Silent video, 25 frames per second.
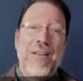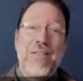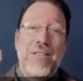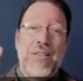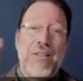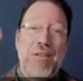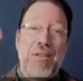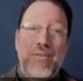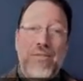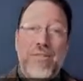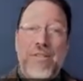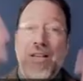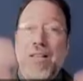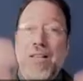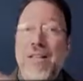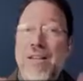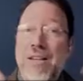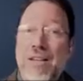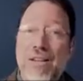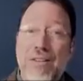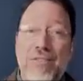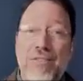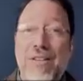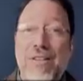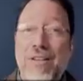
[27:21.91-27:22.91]

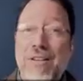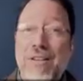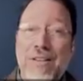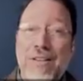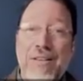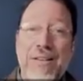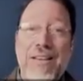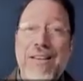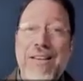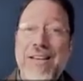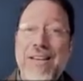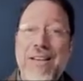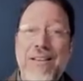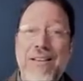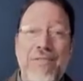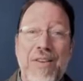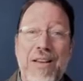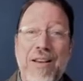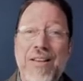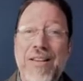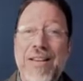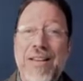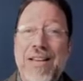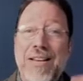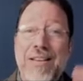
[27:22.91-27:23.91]
utilities, the heating,
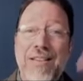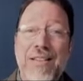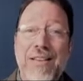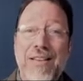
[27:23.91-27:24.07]
ventilating,